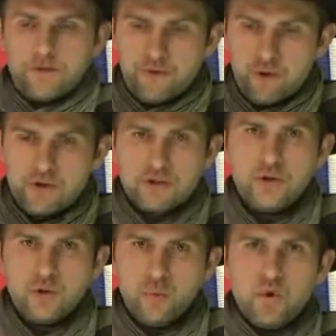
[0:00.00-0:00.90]
focused
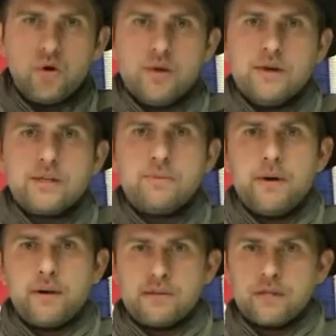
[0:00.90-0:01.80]
on the words,
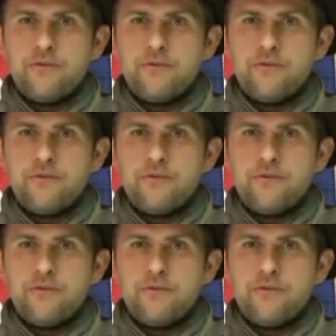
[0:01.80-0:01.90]
but it's